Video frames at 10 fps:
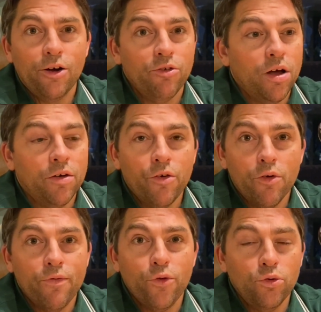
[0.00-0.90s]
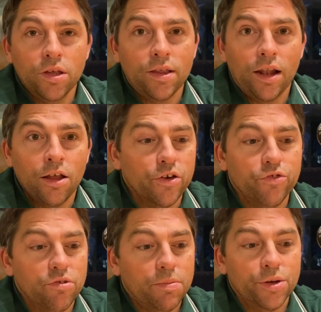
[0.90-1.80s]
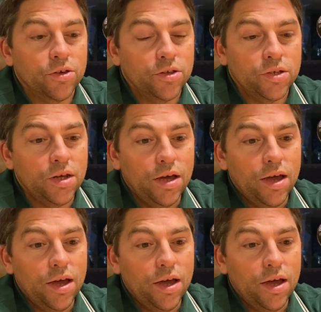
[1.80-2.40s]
are afforded that luxury, because